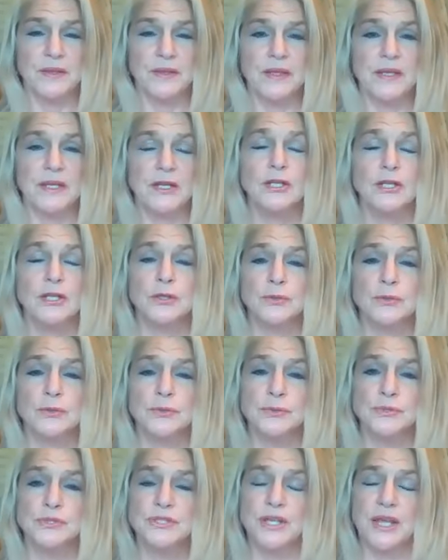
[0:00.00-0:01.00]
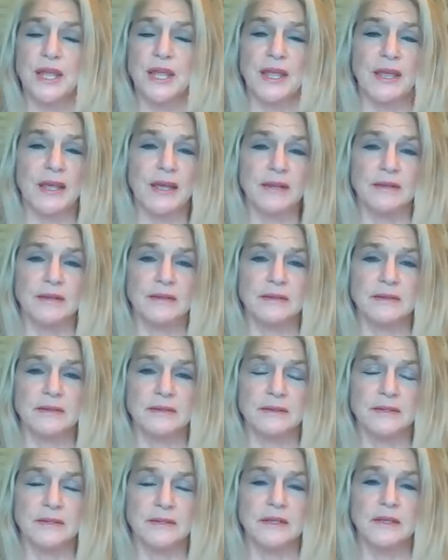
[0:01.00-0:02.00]
includes,
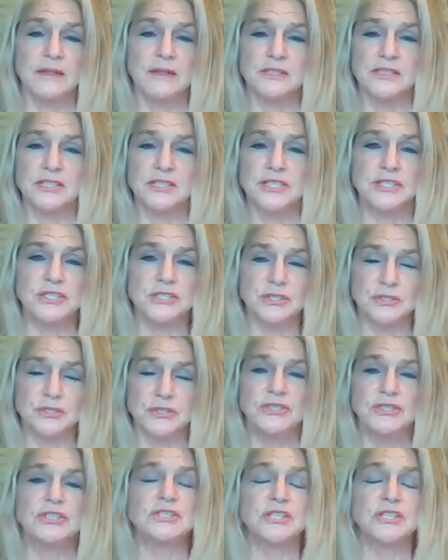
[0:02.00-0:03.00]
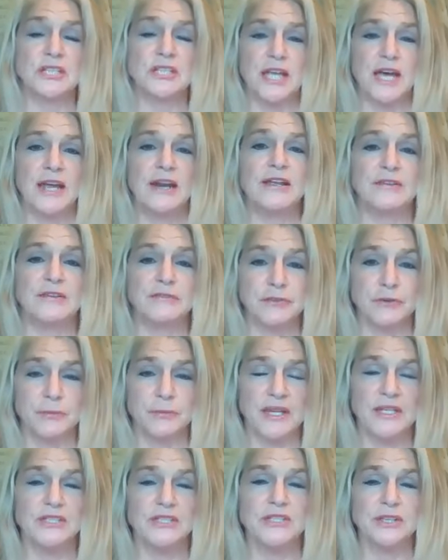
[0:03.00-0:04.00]
and there's just a lot of
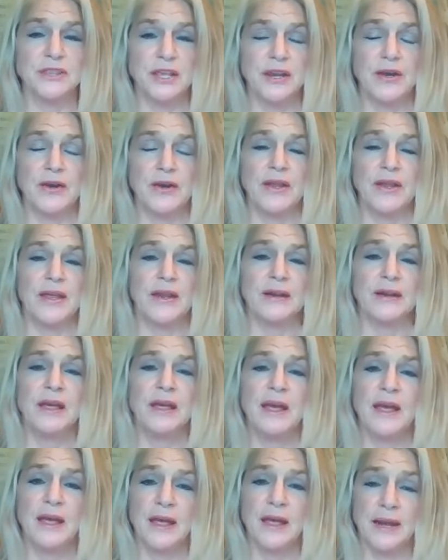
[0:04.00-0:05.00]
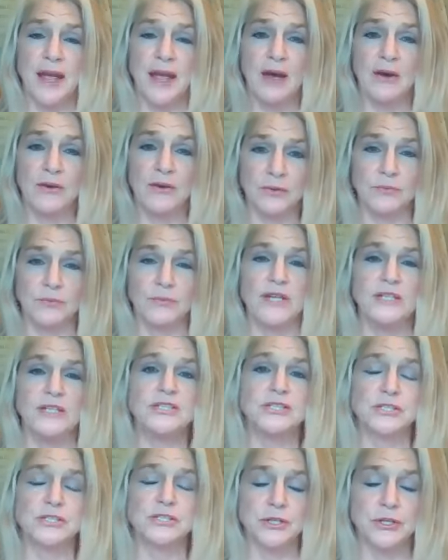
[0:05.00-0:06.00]
information there, and how to
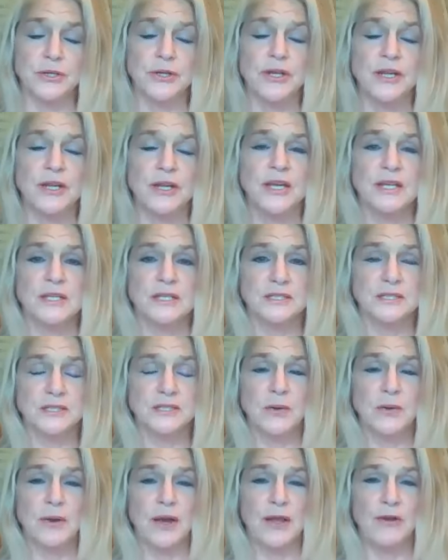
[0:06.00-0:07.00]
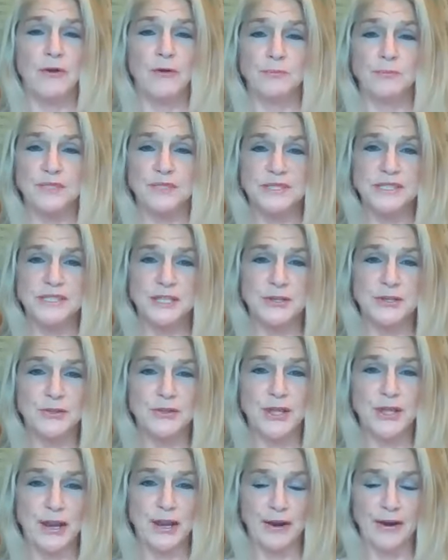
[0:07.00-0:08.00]
register. So I hope to see
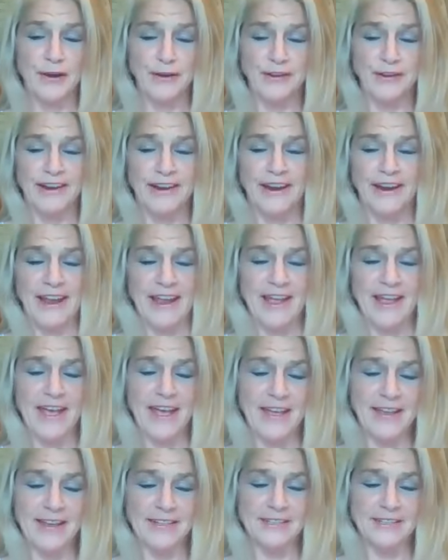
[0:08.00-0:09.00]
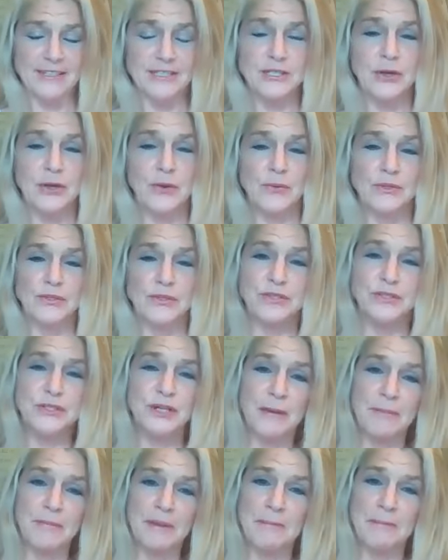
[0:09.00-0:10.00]
you there. And so
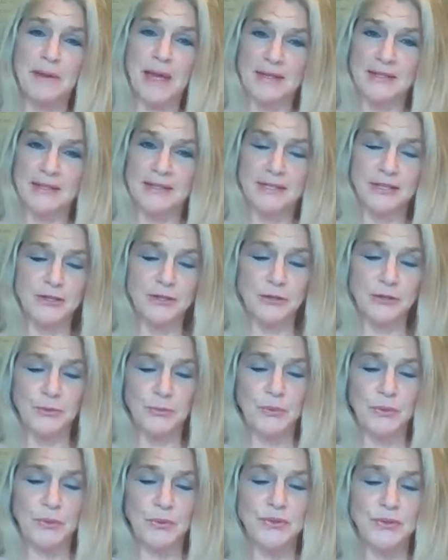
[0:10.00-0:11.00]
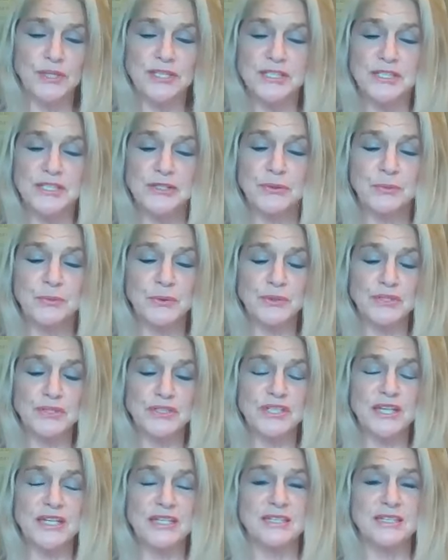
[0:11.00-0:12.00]
coming back to the new moon, this new moon
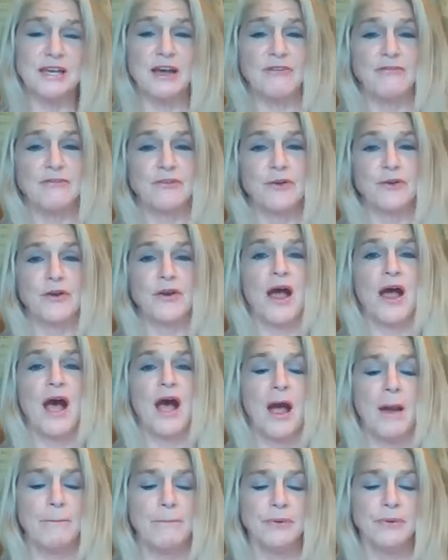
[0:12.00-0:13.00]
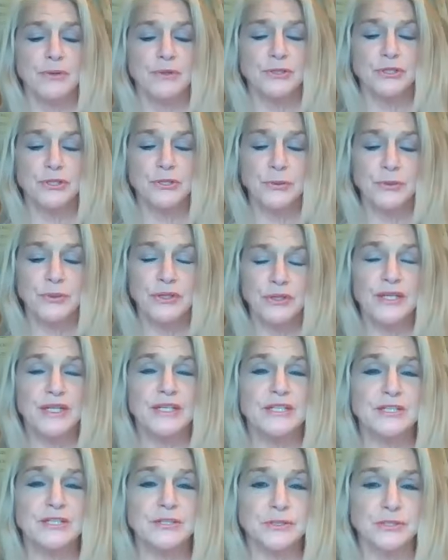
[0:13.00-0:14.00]
does offer
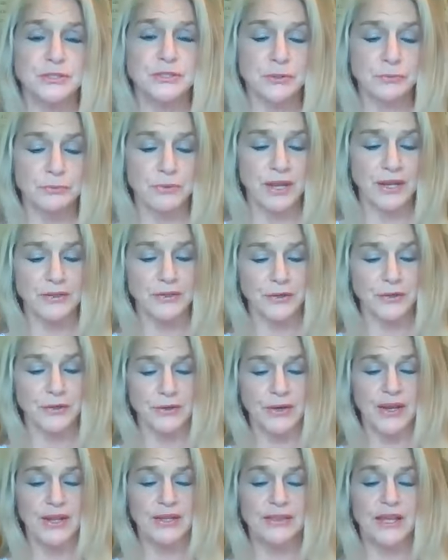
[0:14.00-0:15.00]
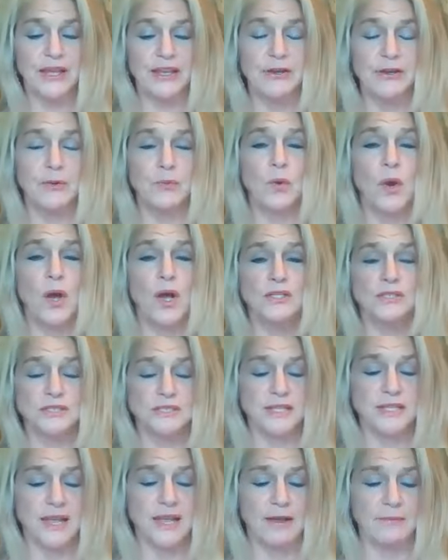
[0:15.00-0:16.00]
opportunity to surrender and let your
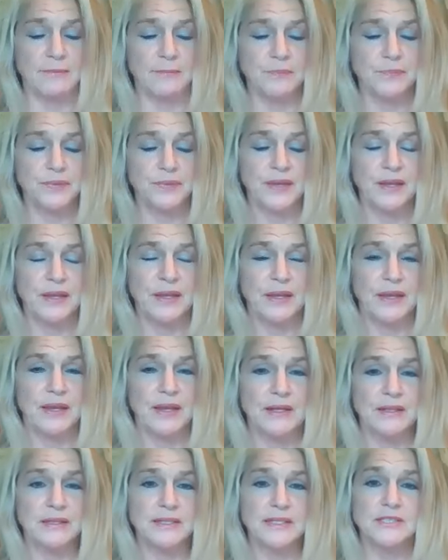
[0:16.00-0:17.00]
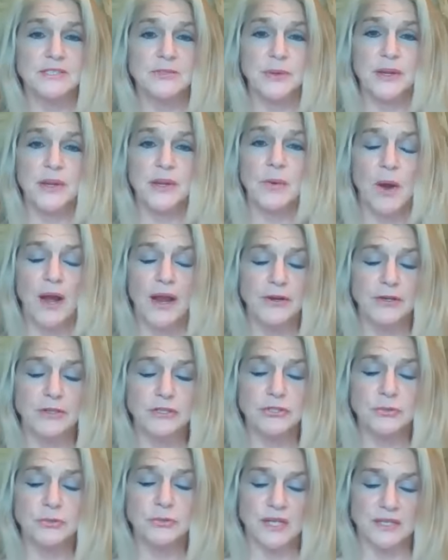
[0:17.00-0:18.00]
walls down. And it does require
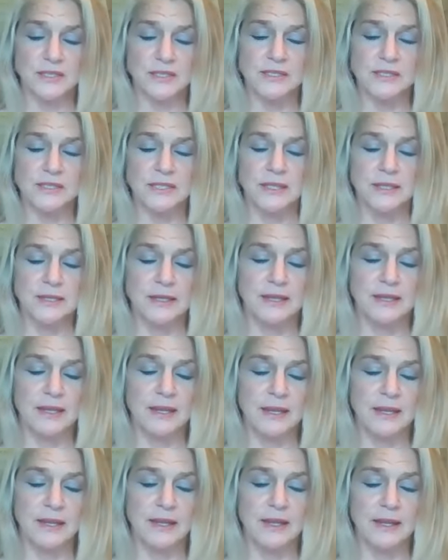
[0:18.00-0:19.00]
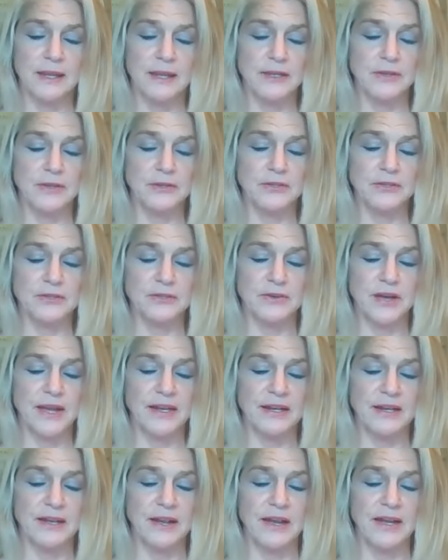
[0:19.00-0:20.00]
trust in your
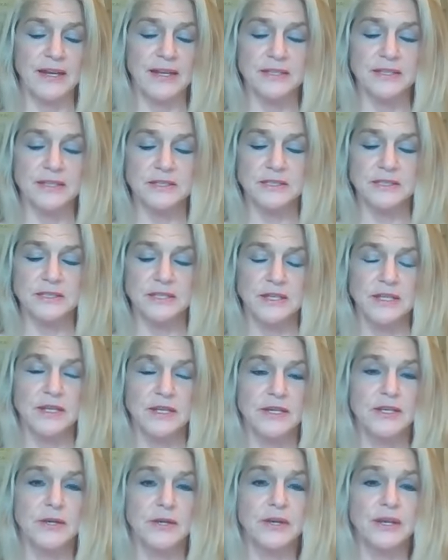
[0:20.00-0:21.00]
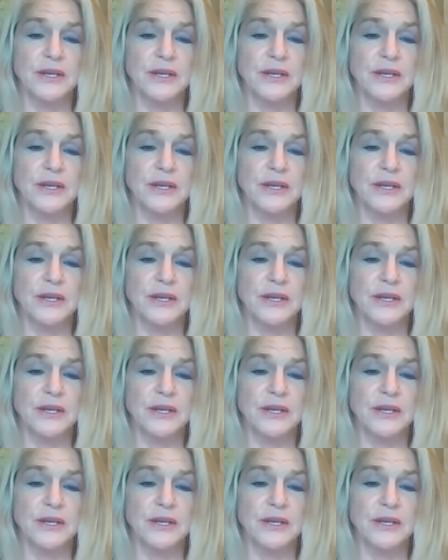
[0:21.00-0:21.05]
divine guidance, your